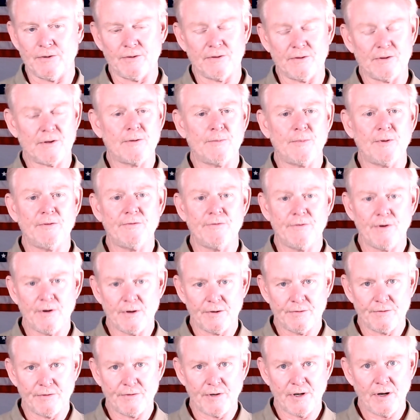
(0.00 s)
It's going to be
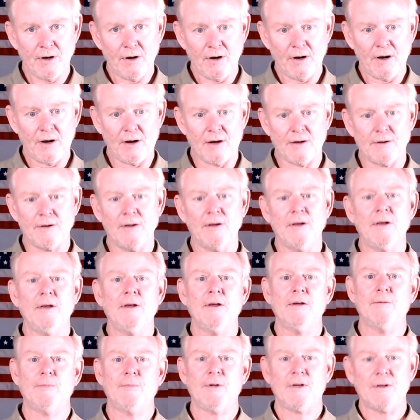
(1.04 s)
very, very hot
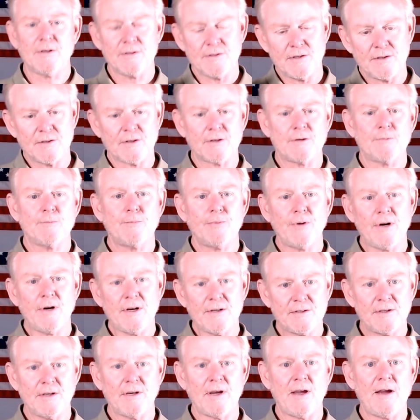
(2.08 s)
because it's
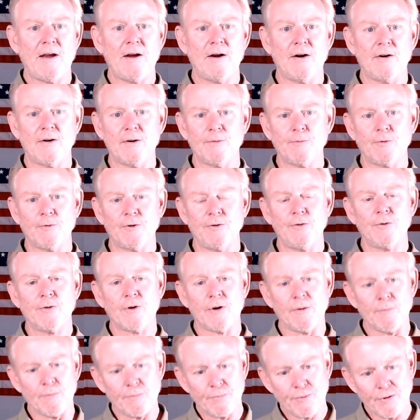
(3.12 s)
compressing air. And when you
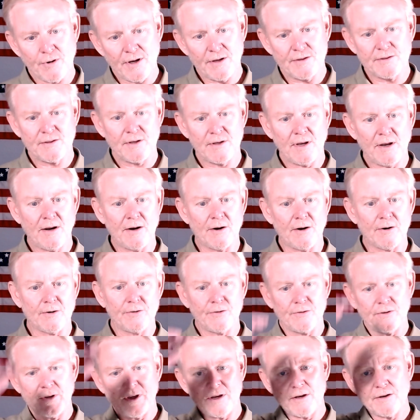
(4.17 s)
compress air,
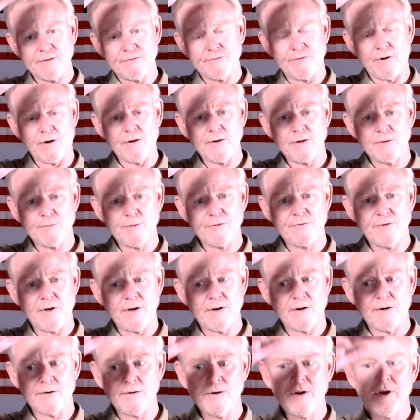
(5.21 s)
you take a volume of
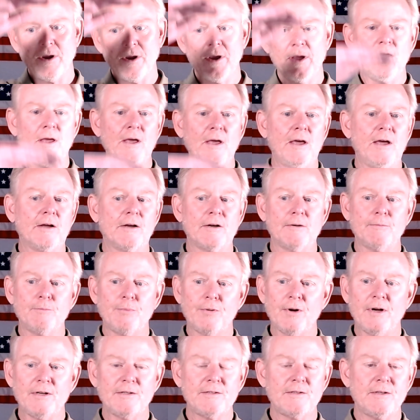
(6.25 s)
air and
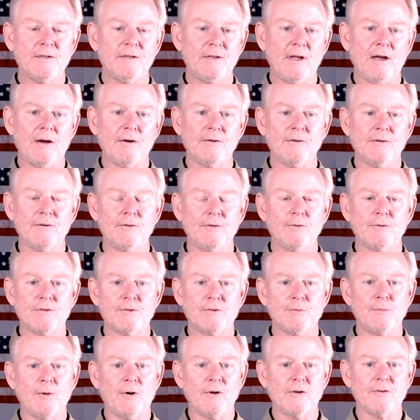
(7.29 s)
compress it down into a
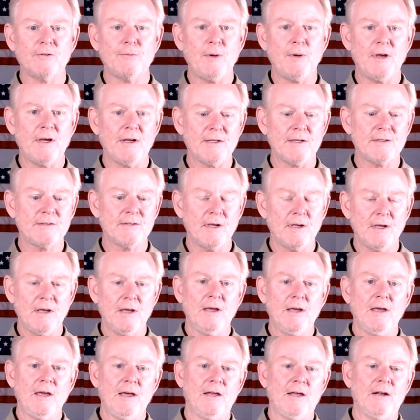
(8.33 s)
small space,
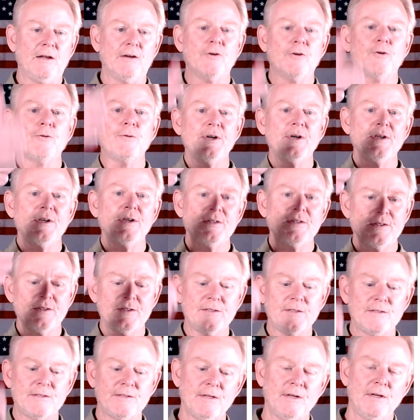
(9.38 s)
it
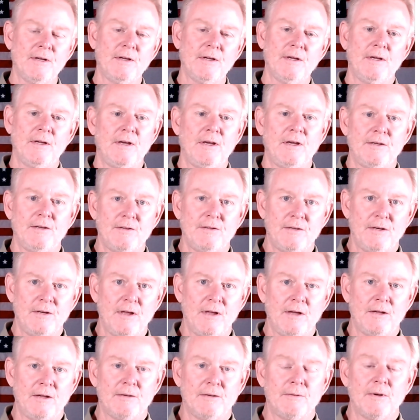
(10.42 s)
increases in
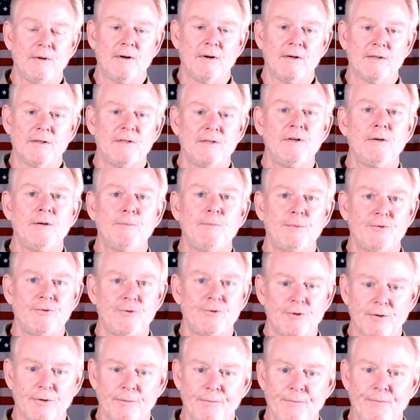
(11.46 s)

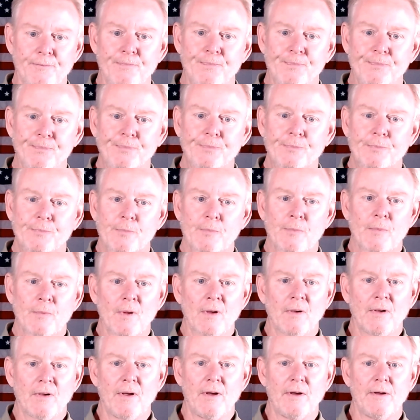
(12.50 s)
temperature.
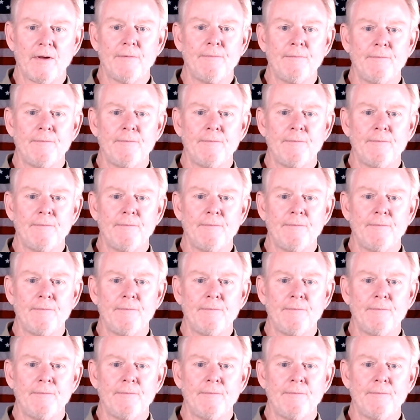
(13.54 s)
Okay?